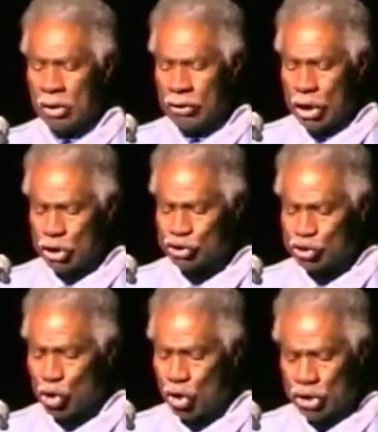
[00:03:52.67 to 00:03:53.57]
Their
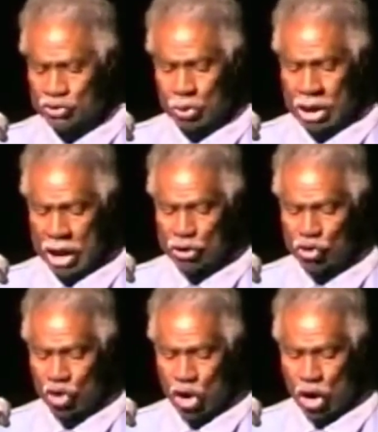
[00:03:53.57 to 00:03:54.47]
swords were not
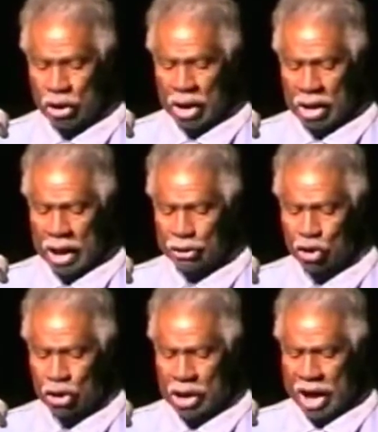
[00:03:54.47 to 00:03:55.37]
drawn and
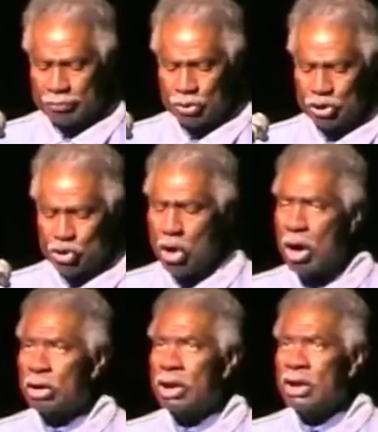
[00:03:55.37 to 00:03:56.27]
could not be
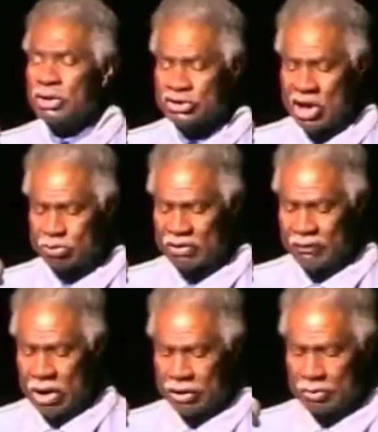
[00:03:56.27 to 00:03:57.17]
drawn simply
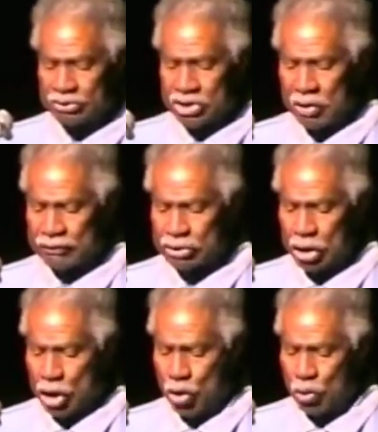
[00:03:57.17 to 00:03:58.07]
for themselves
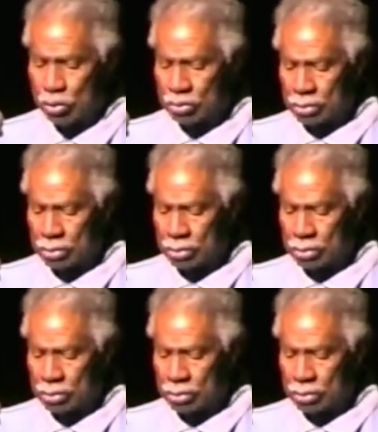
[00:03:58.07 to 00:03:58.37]
alone.